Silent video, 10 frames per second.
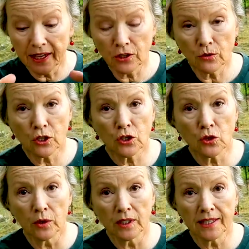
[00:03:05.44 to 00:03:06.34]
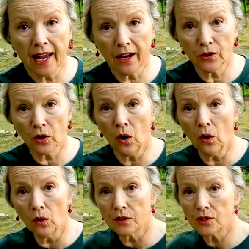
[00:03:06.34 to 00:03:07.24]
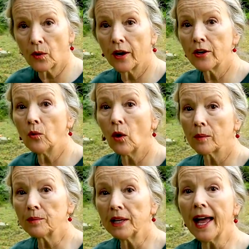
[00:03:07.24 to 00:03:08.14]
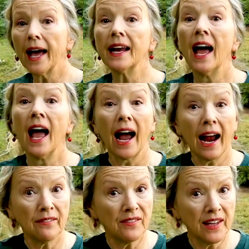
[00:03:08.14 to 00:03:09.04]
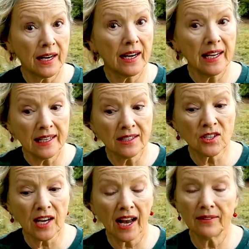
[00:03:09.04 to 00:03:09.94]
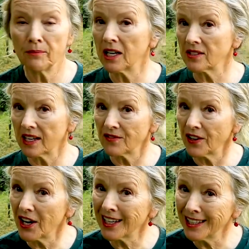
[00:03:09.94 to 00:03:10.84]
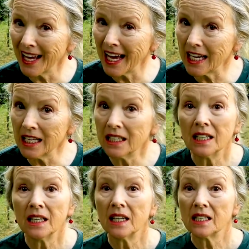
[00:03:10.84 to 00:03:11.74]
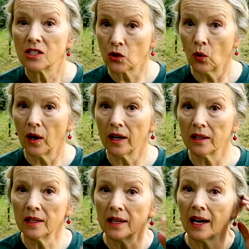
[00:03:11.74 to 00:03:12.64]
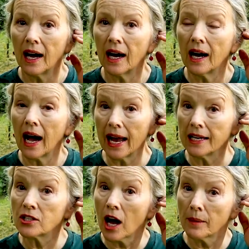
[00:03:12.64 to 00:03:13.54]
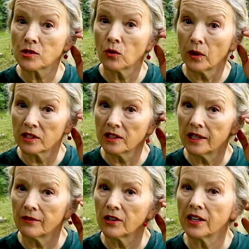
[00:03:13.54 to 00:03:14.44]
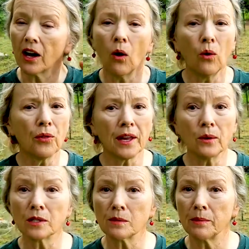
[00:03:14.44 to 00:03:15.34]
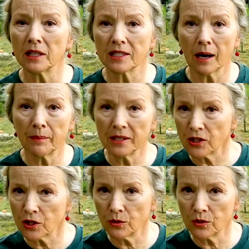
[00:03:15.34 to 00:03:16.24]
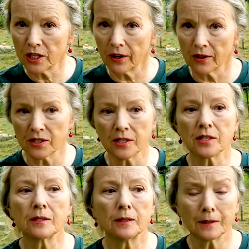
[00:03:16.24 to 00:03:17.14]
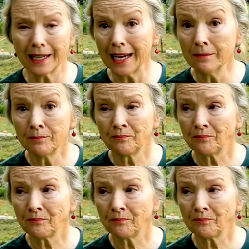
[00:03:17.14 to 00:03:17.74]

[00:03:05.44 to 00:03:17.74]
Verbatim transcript: then you just drill down your holes where you want to plant. And then inside, because that's very clay soil, uh, I had topsoil delivered. The whole thing was built up into two terraces, okay?